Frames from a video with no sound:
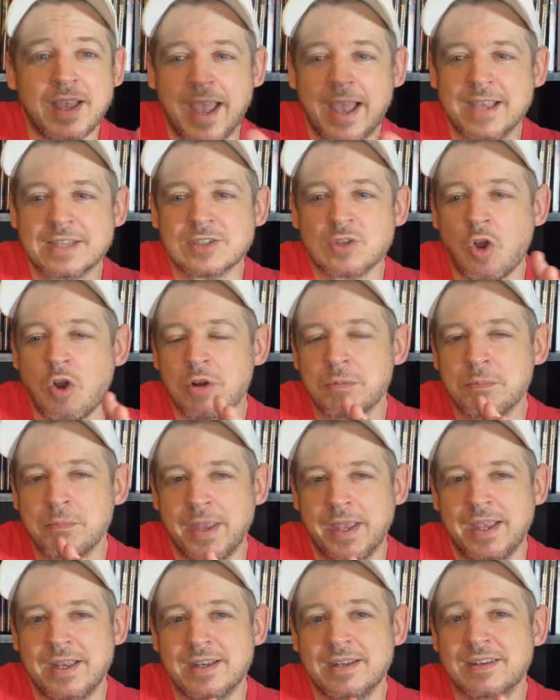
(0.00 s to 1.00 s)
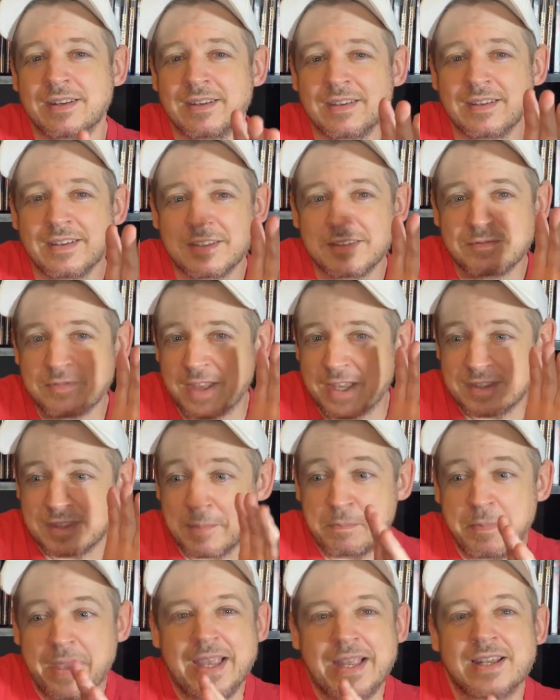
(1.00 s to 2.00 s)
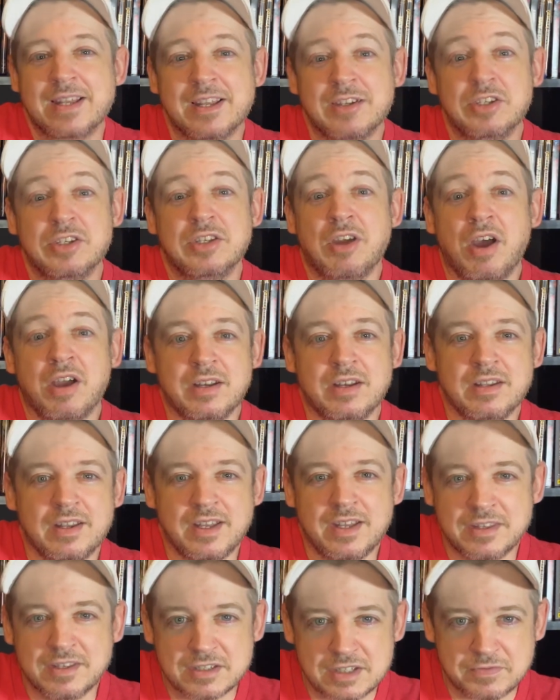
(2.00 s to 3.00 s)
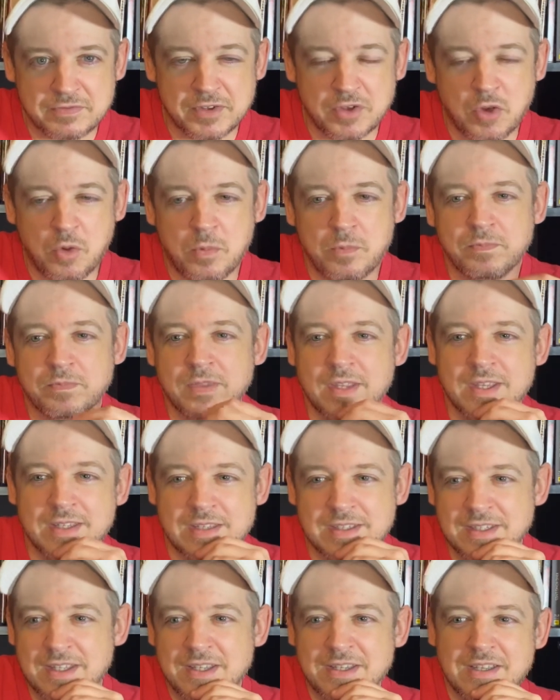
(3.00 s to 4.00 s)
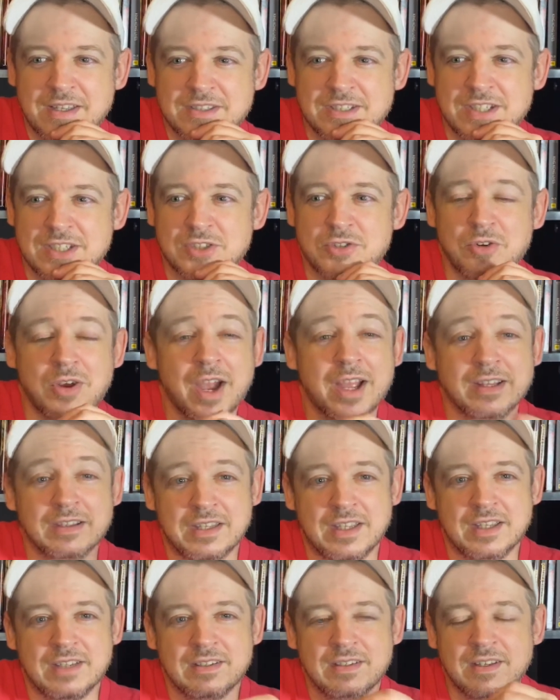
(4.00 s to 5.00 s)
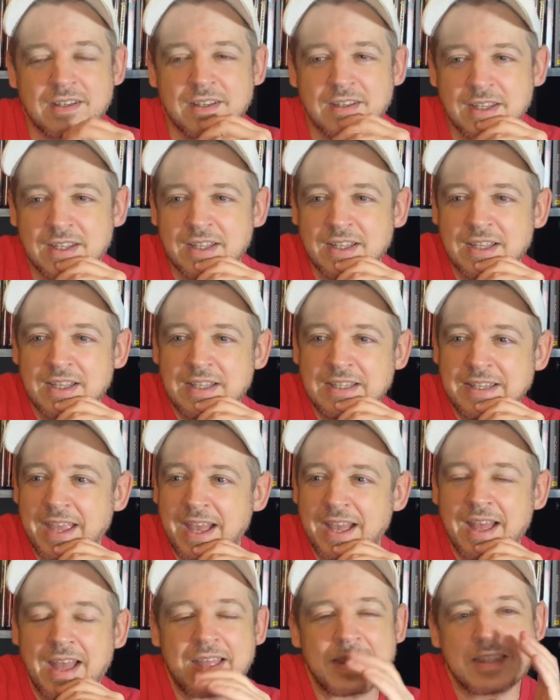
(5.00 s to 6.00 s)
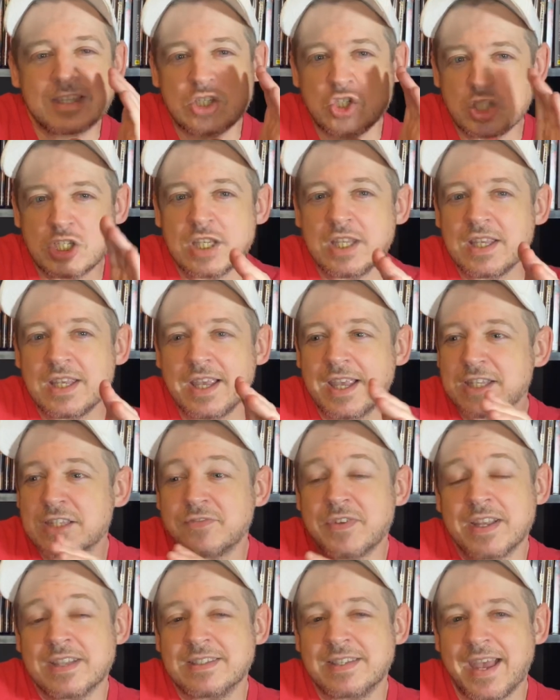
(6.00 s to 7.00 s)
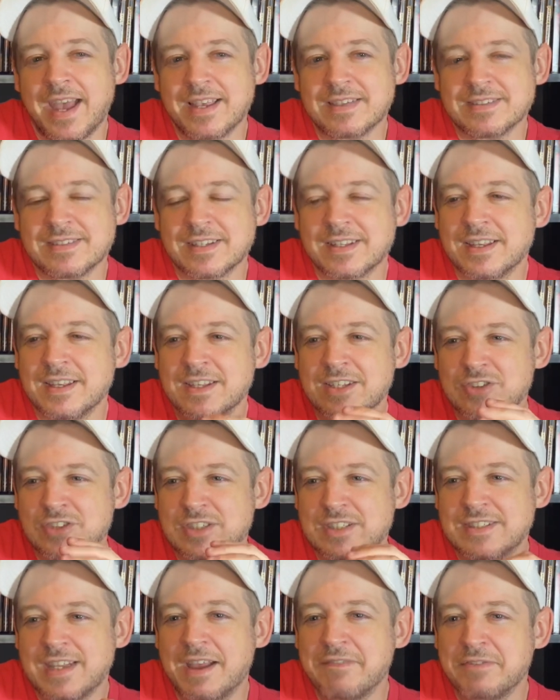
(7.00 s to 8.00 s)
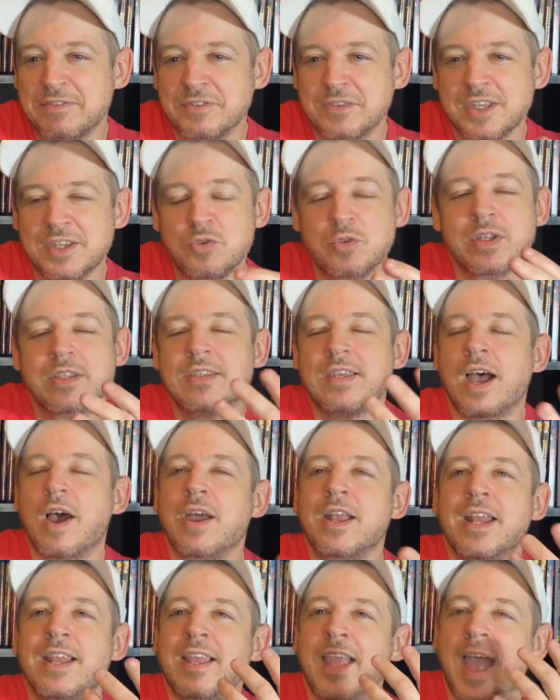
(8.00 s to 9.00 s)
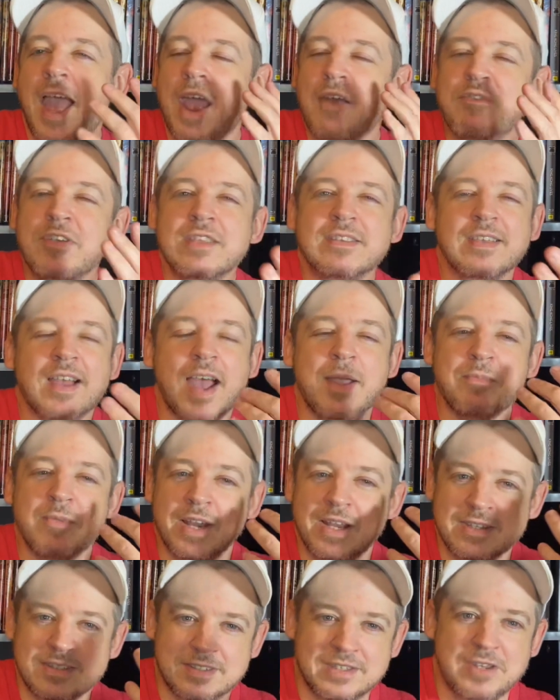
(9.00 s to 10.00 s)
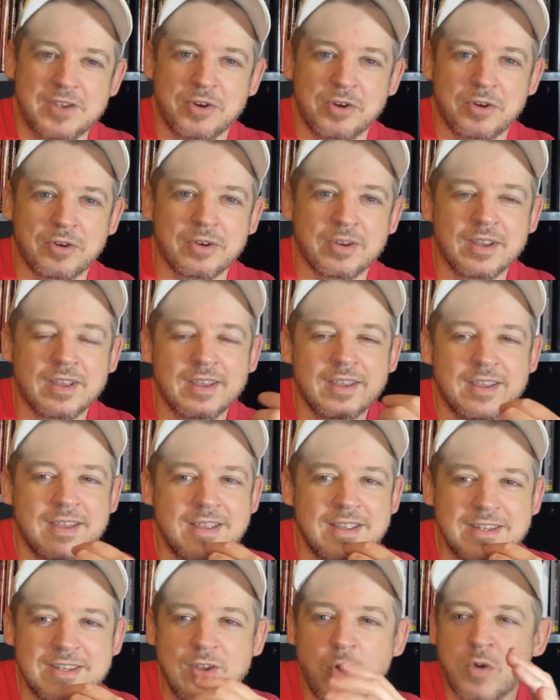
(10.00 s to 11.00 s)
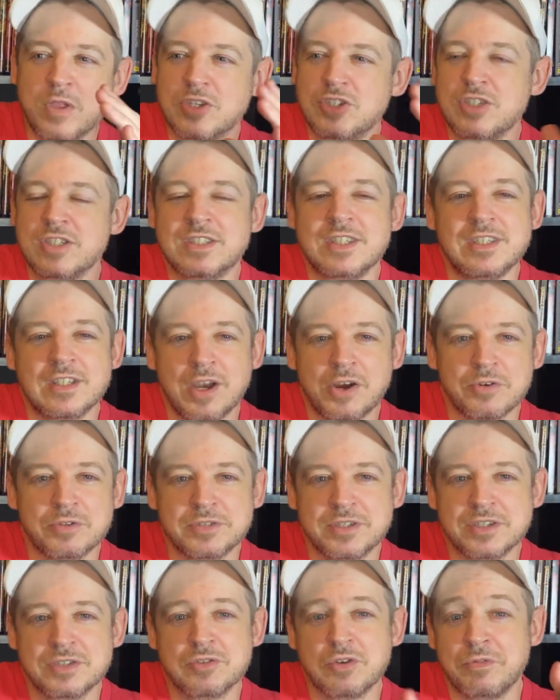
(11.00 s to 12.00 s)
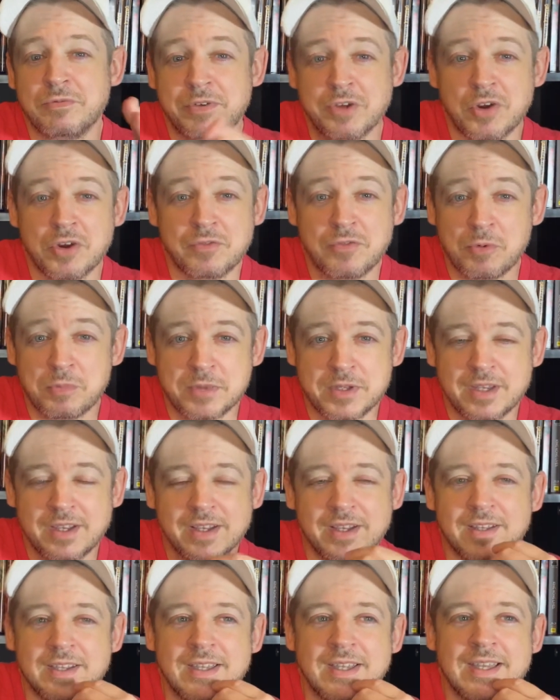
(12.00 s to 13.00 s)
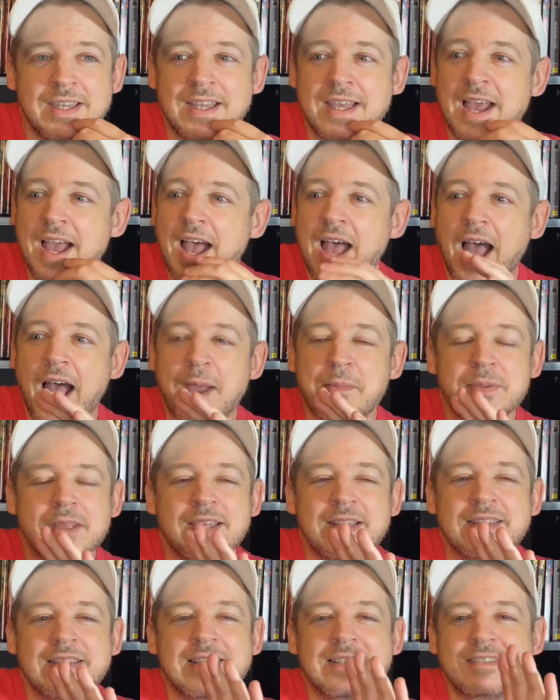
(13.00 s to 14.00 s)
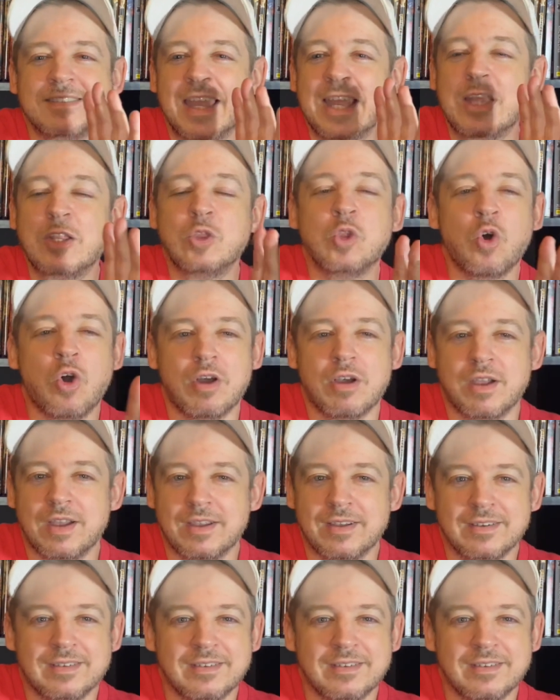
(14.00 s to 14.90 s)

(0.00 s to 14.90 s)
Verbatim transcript: as our main, the main nun in this film, Sister Eileen. Yeah, she is fantastic. She's definitely you could tell, and it, every time that I see her, knowing she's the younger sister of Vera Farmiga, I mean they look